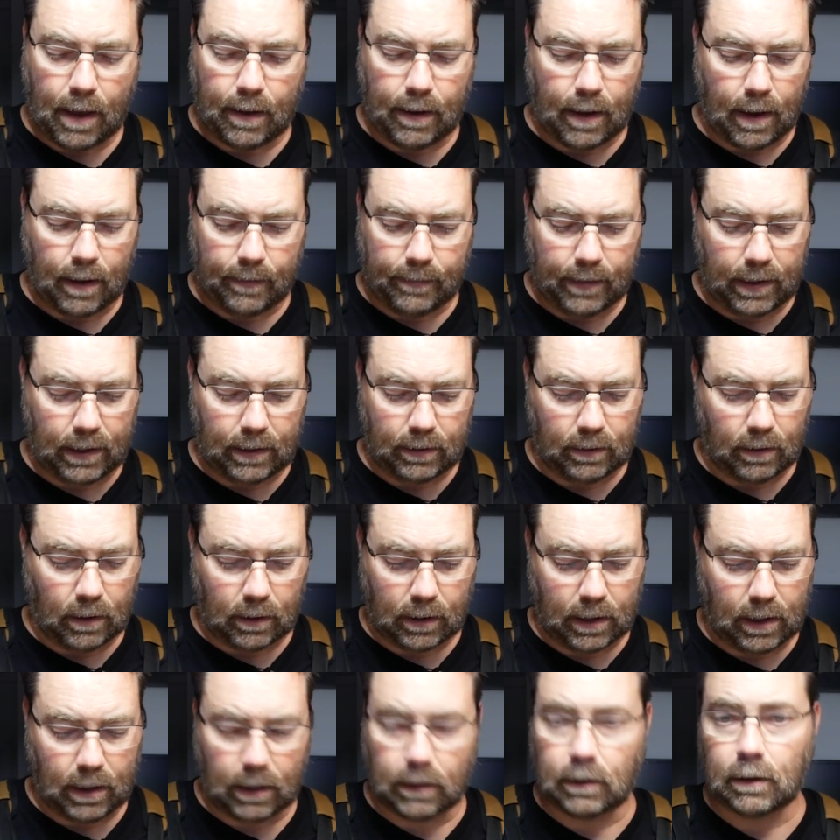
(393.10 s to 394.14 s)
I mean,
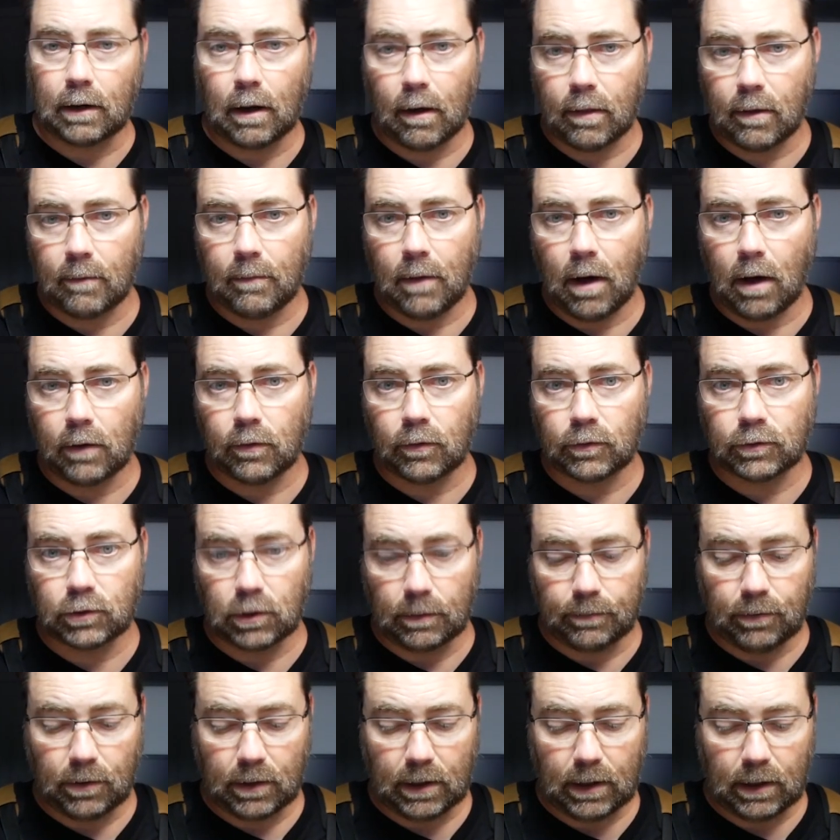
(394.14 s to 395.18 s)
again, other models you
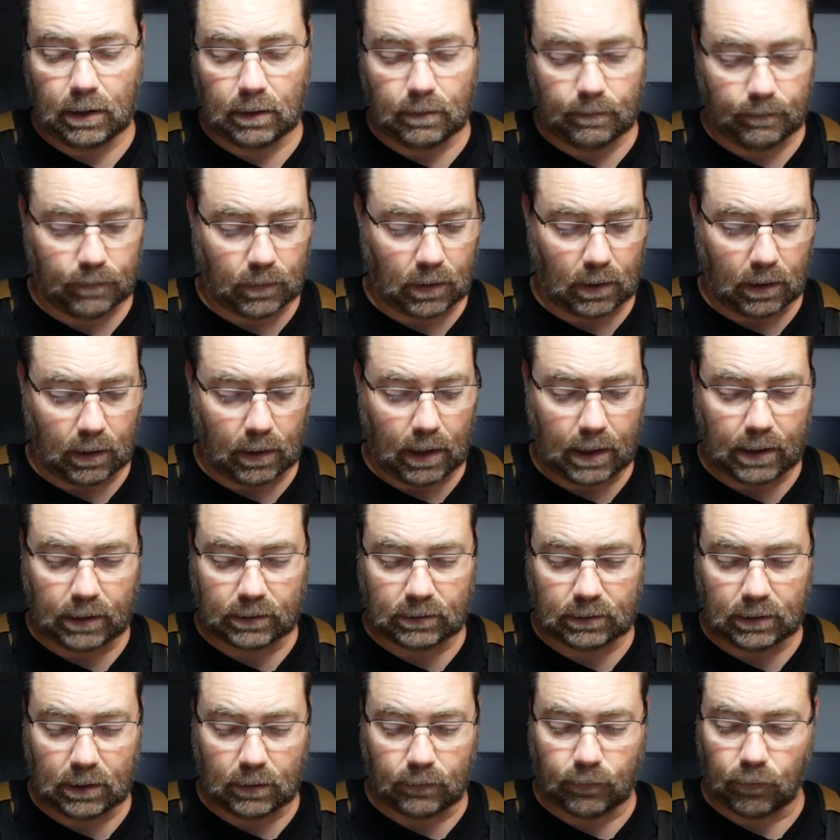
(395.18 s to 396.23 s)
put in, let it
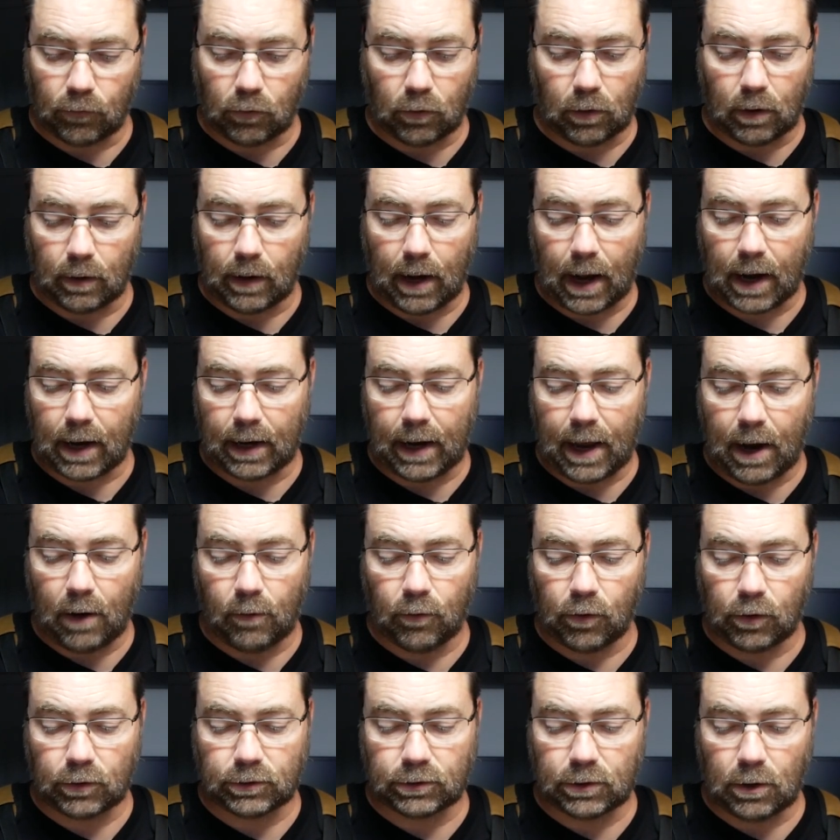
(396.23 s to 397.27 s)
sit for like an hour
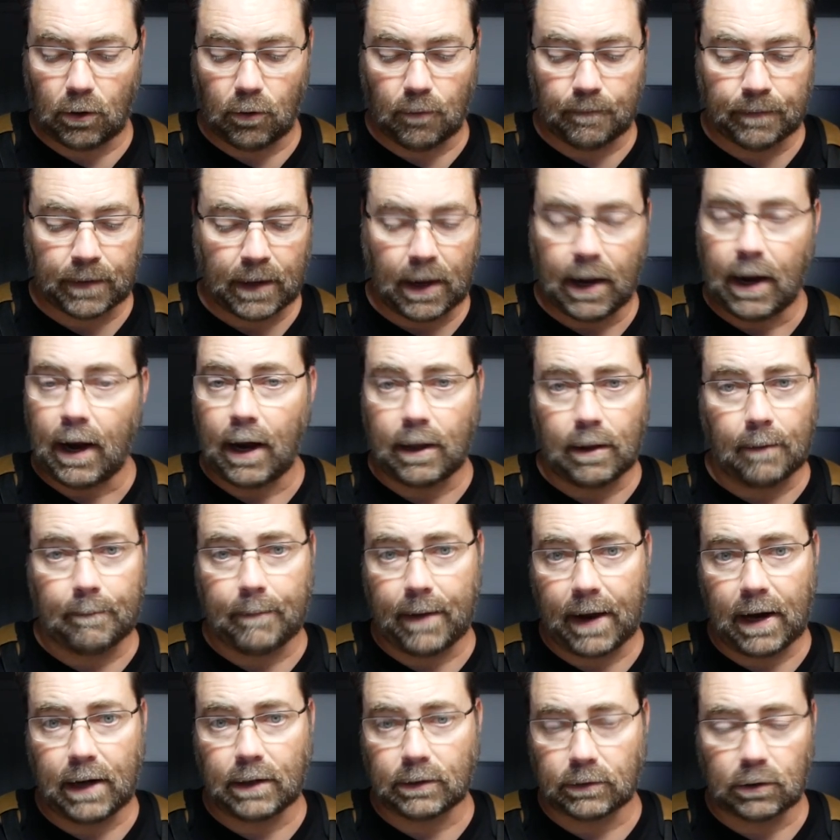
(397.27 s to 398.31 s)
or so, and the
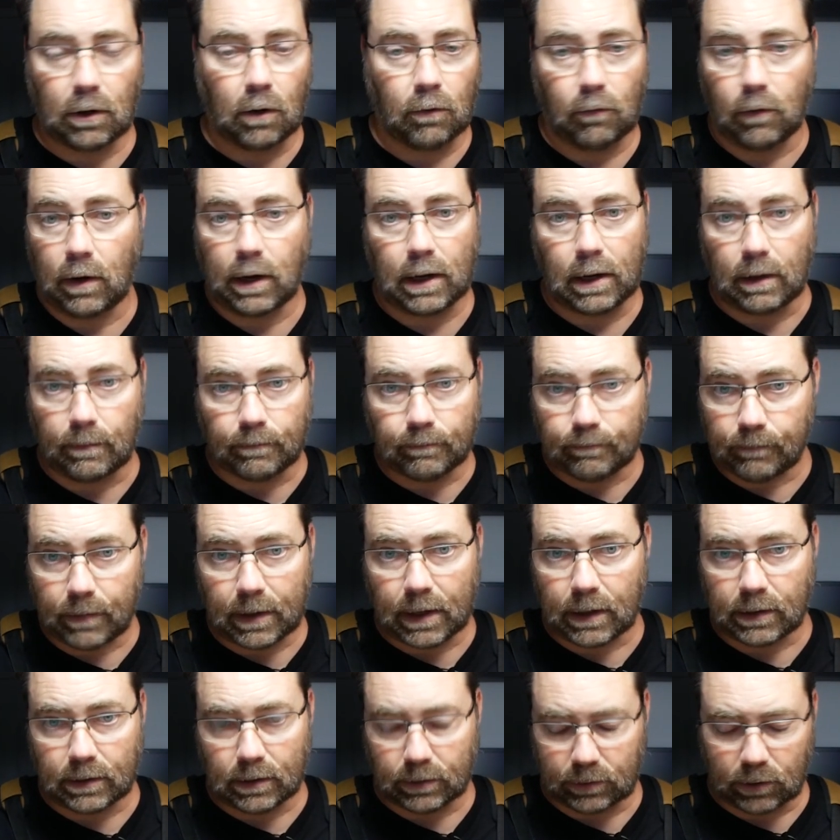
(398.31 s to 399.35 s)
paint's already
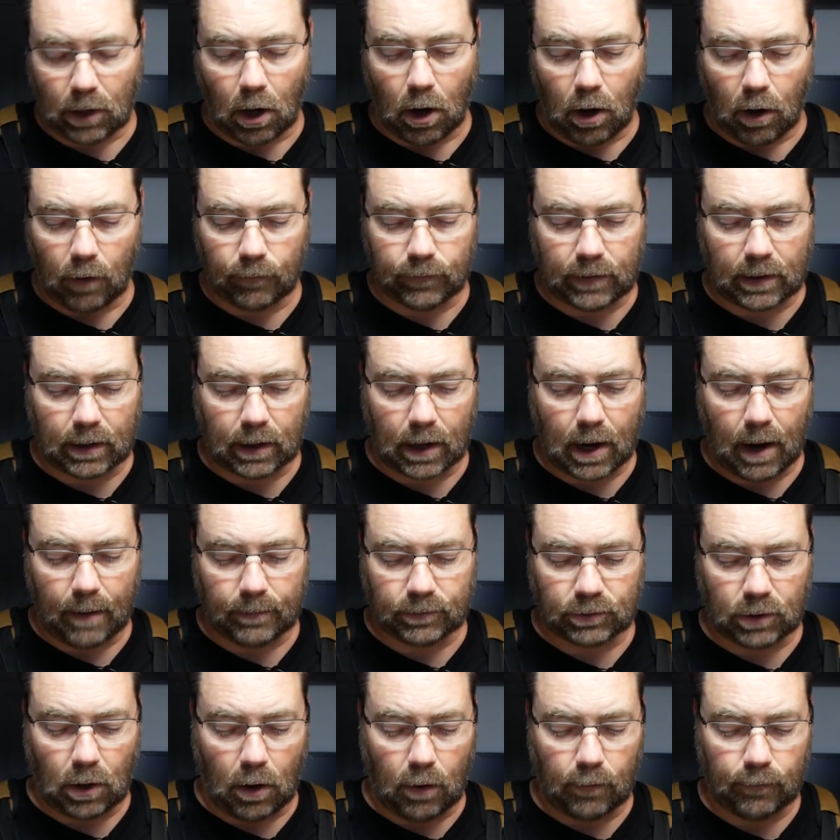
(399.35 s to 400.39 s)
being dissolved and it
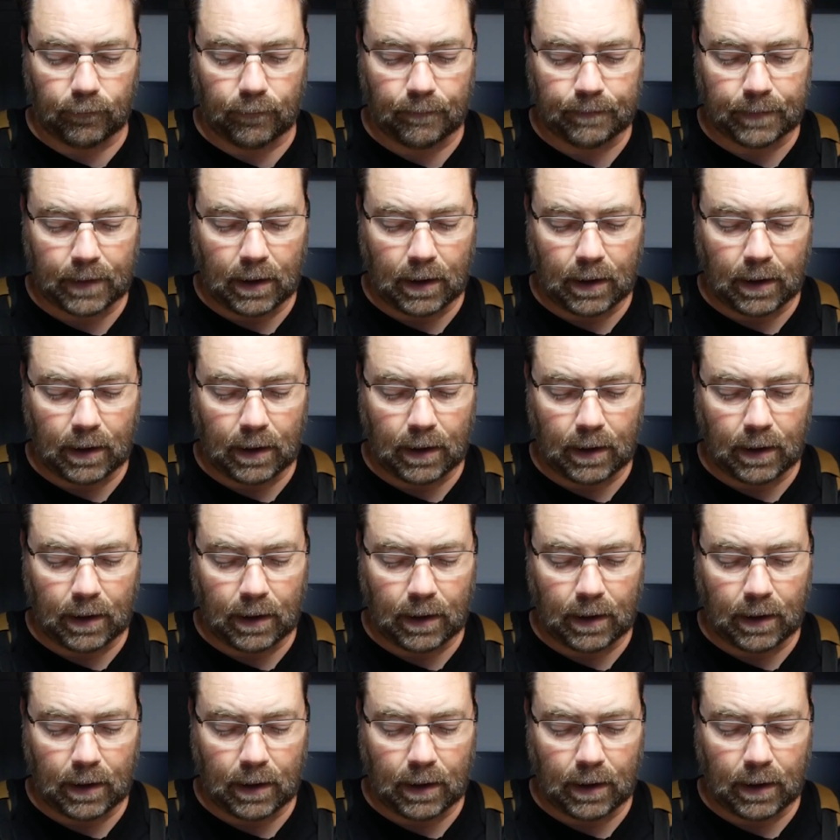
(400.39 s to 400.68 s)
comes off.